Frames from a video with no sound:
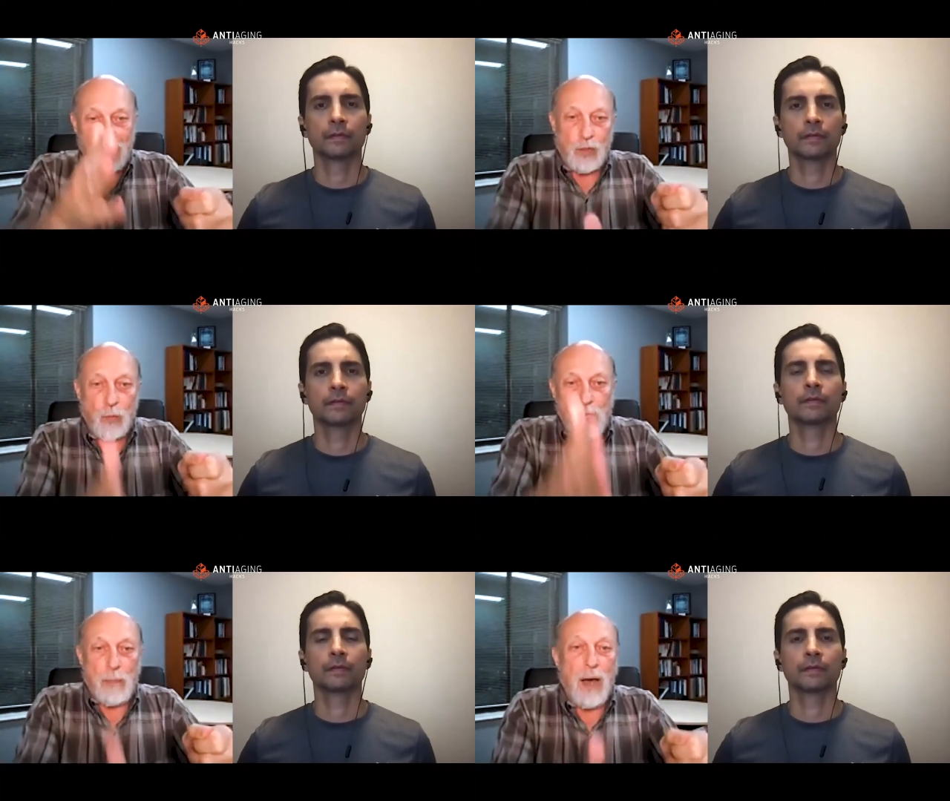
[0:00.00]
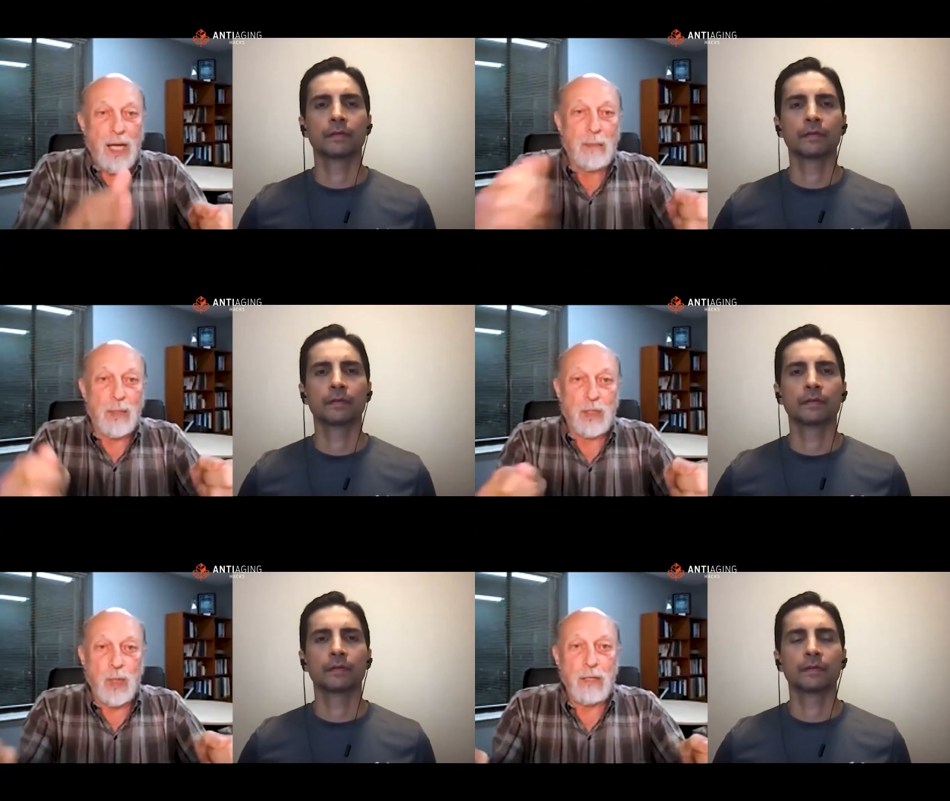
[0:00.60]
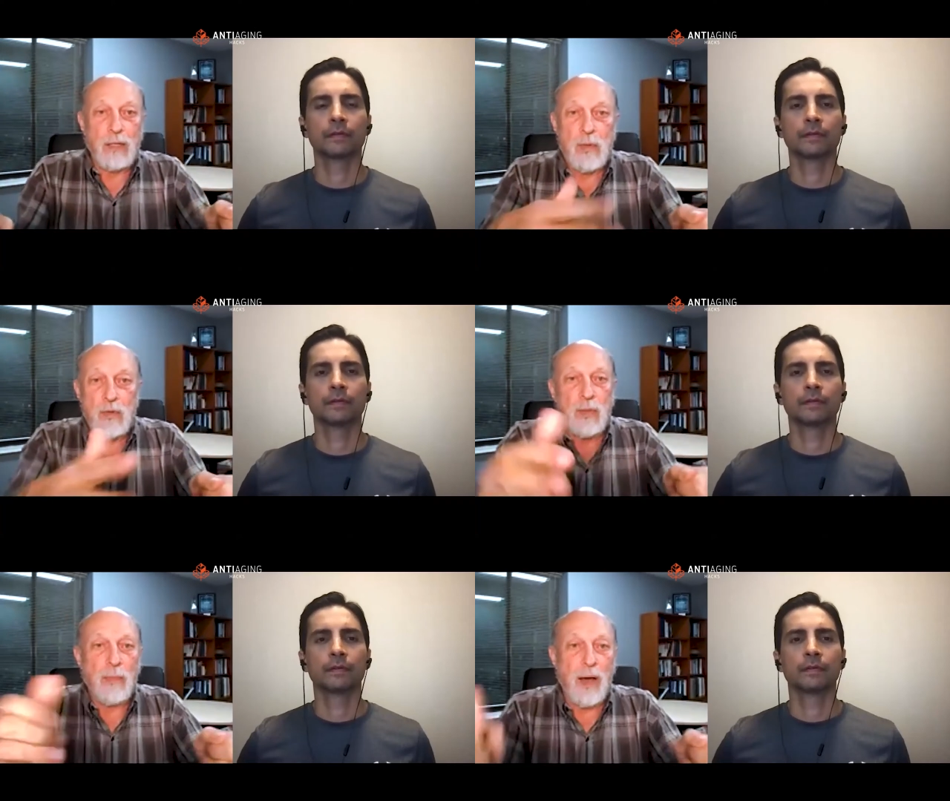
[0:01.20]
Speaker 1: with a body in between,
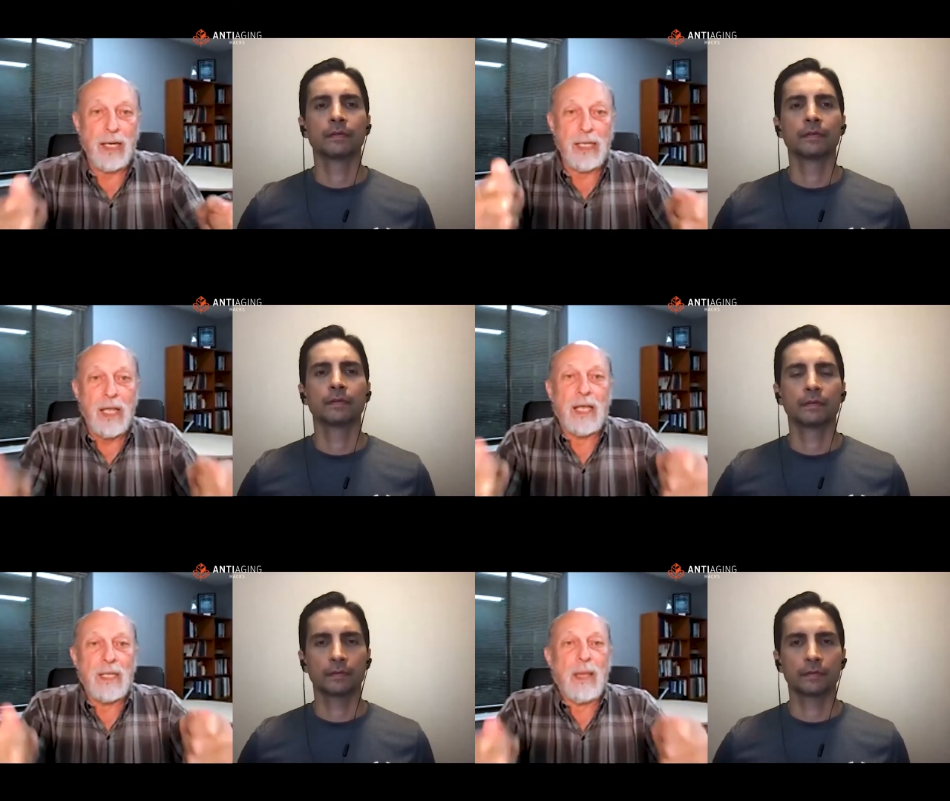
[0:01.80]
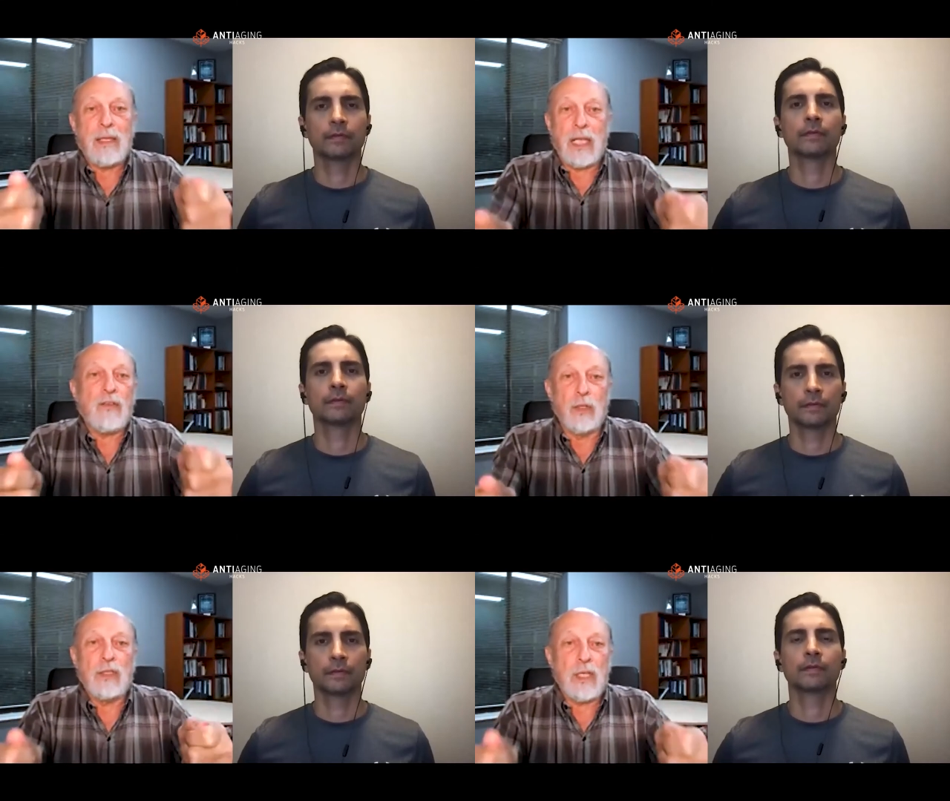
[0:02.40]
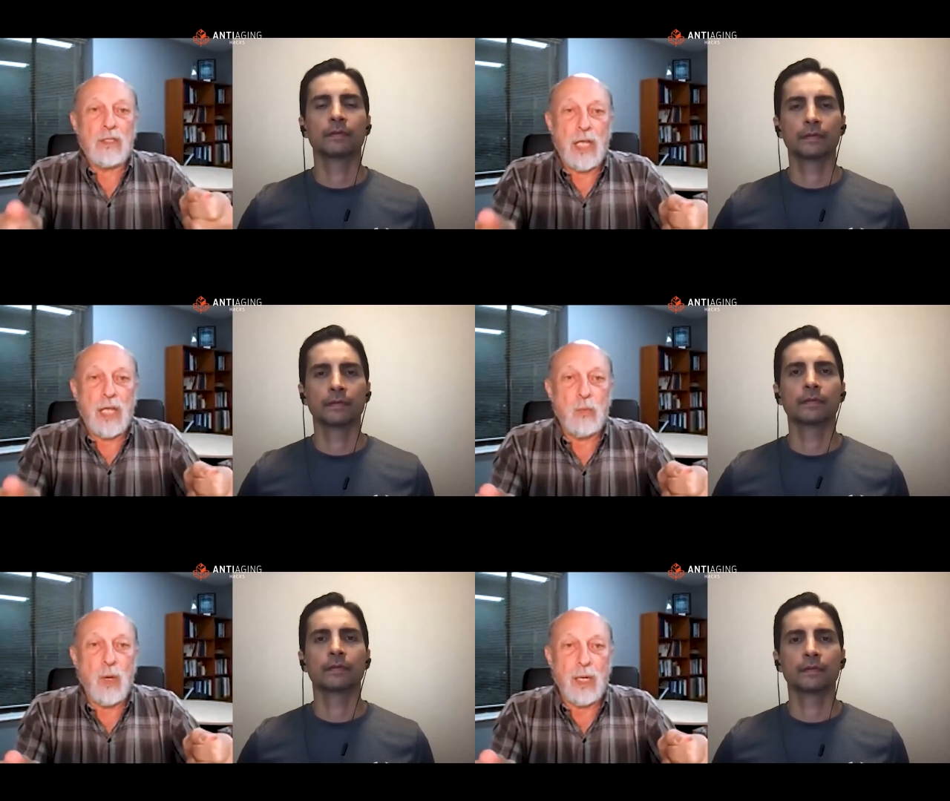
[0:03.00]
remove the body, and the magnetic field doesn't
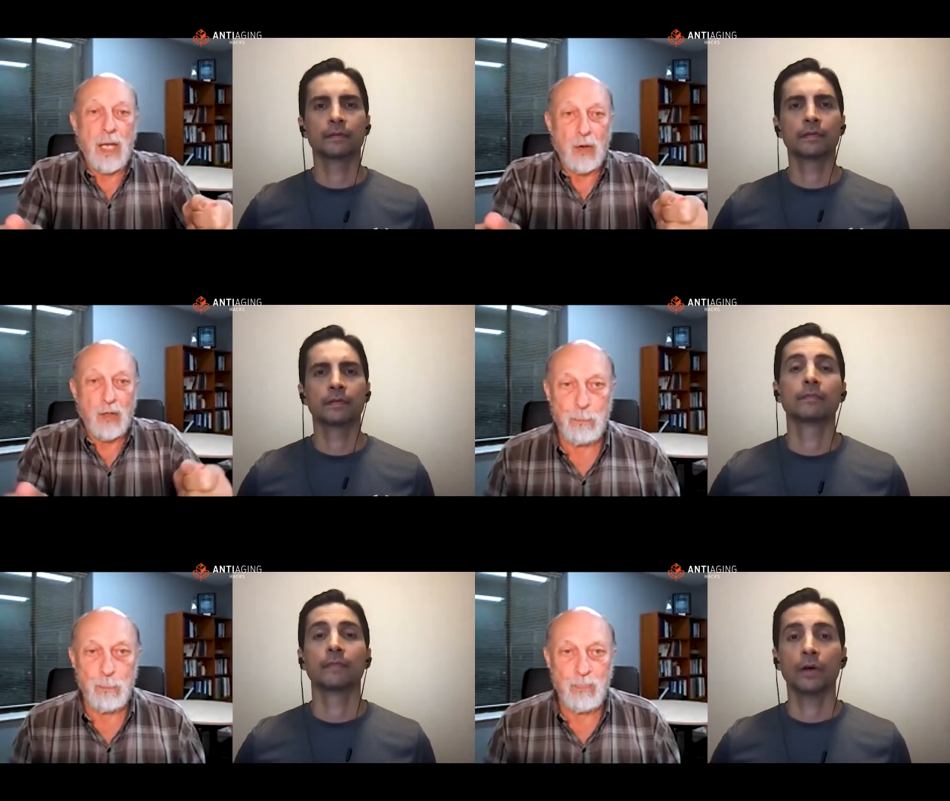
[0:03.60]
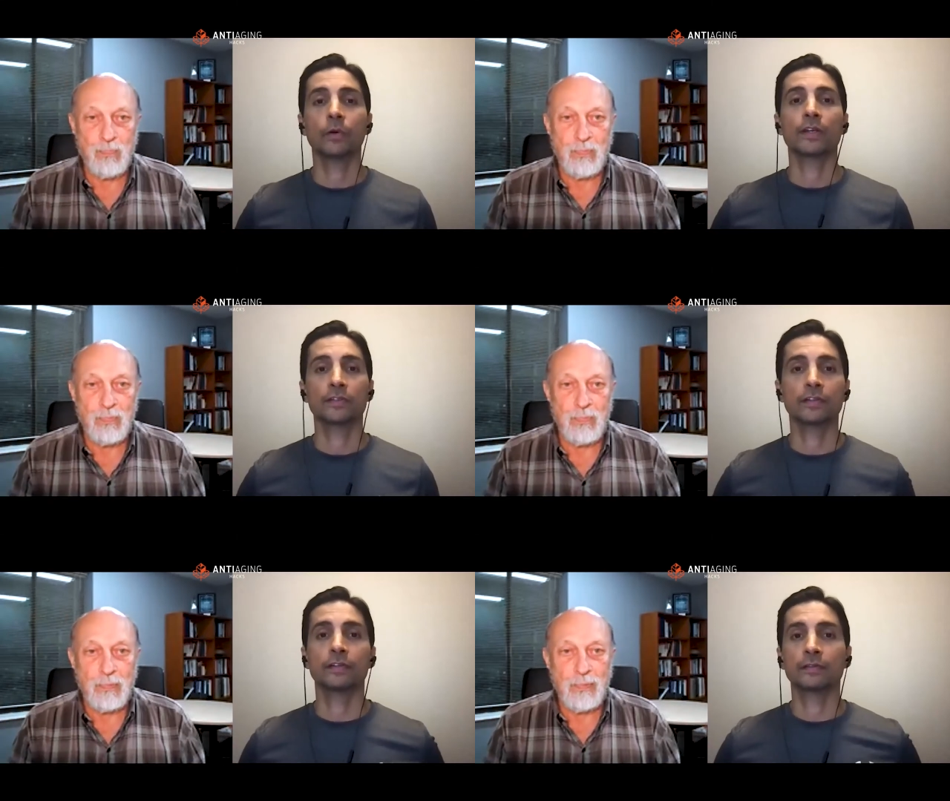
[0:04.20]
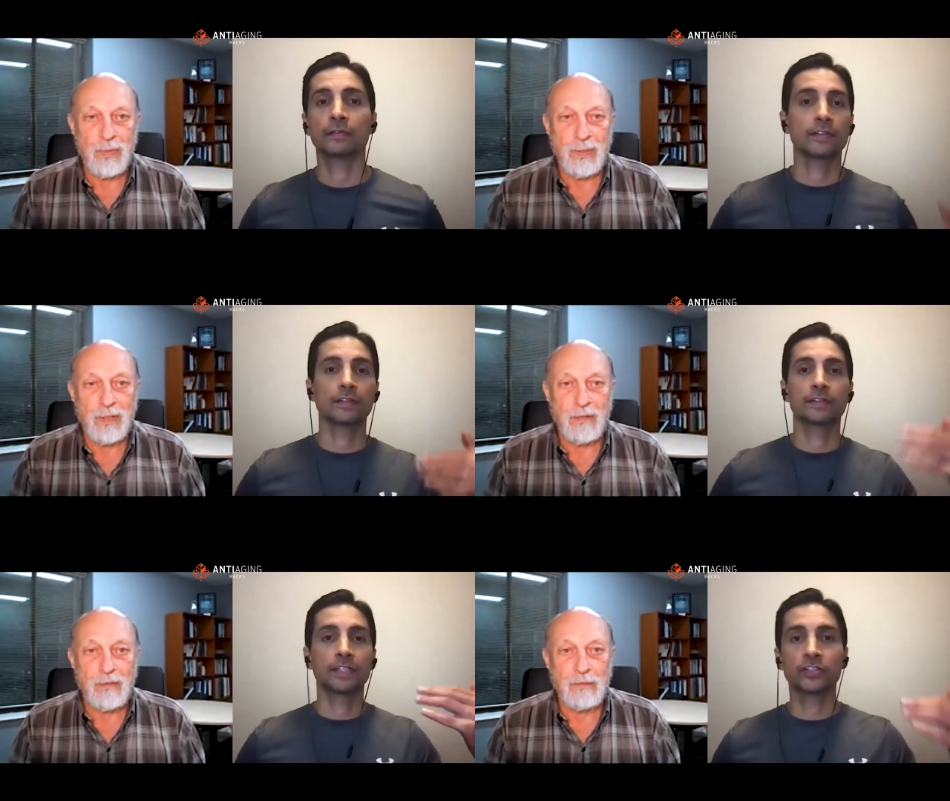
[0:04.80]
change one iota.
Speaker 2: Okay, so
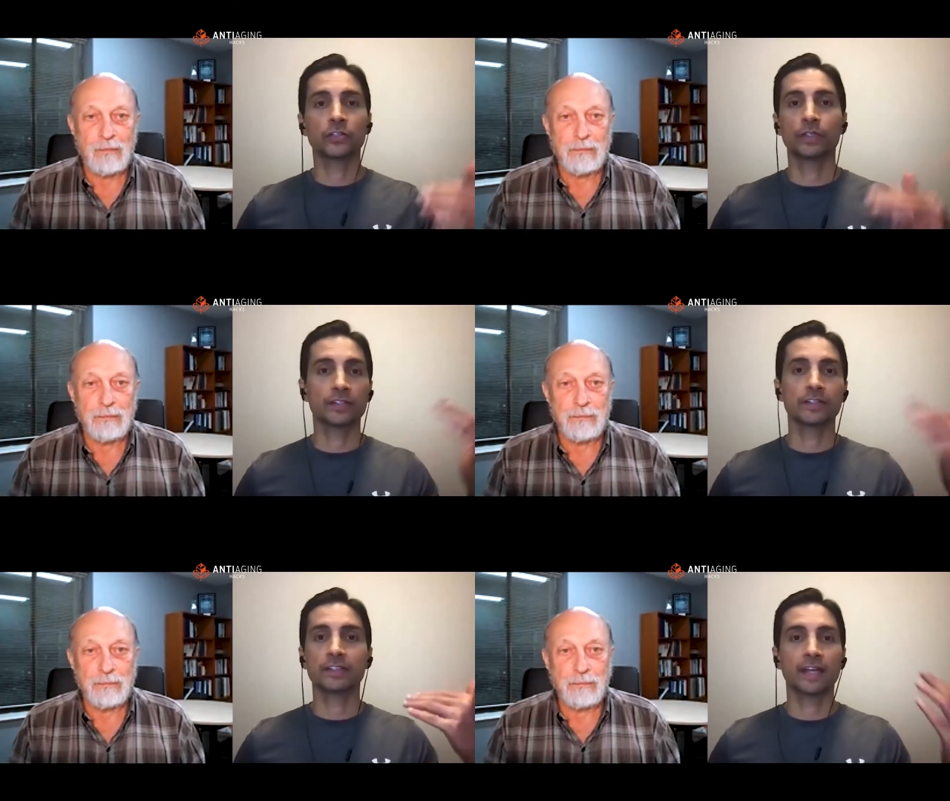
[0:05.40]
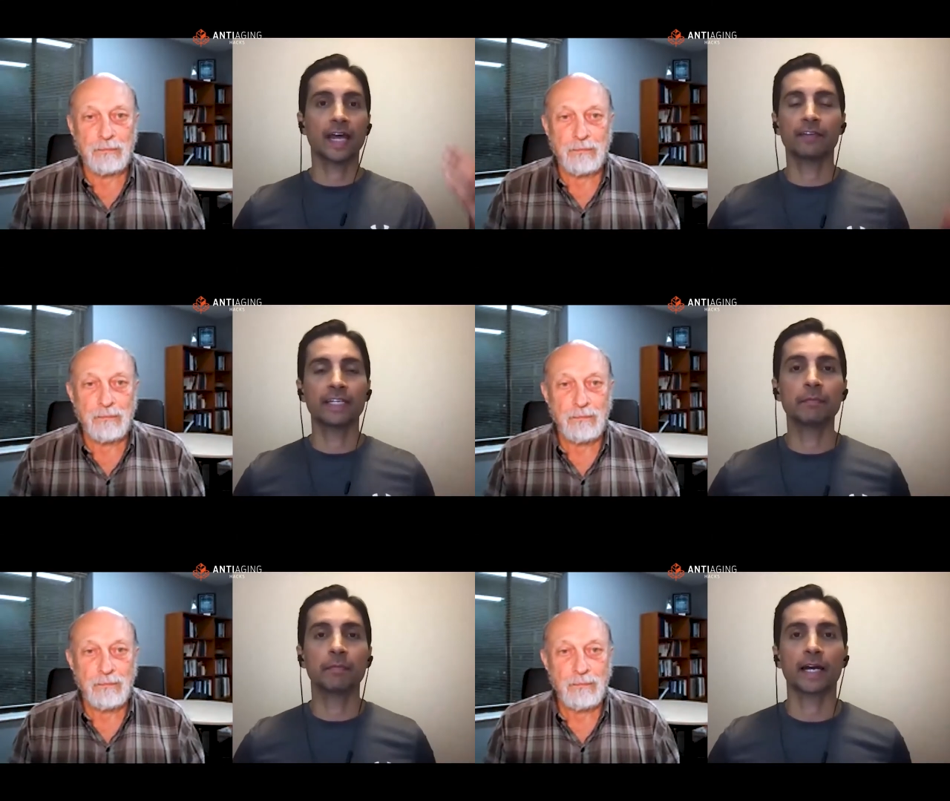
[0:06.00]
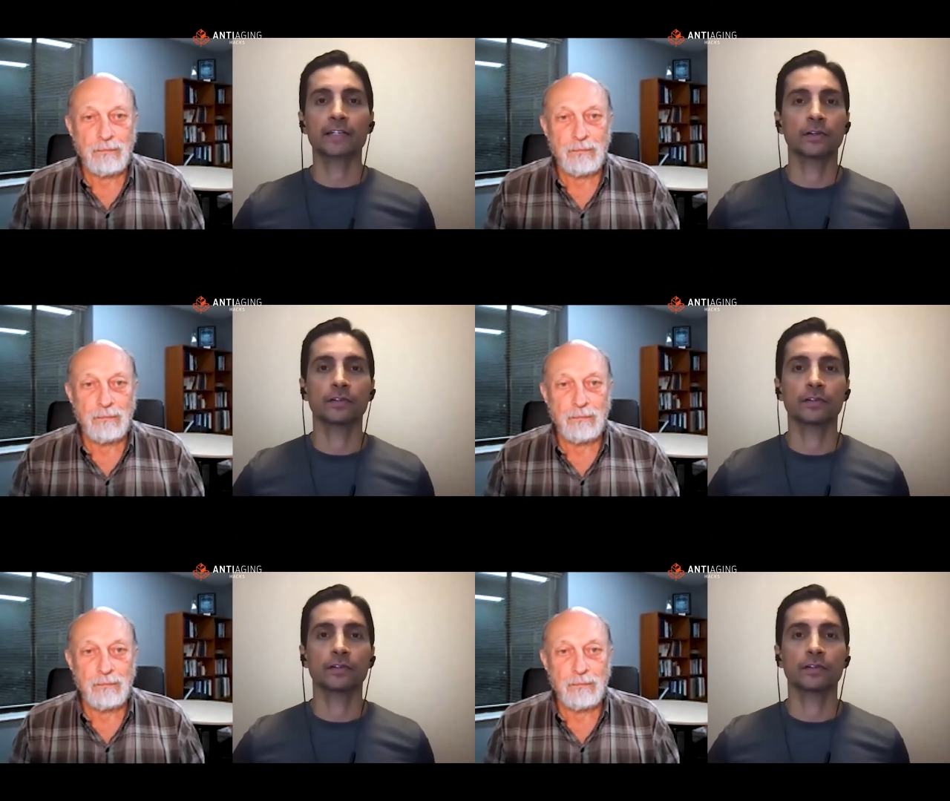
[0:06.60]
the tissue doesn't have any impact on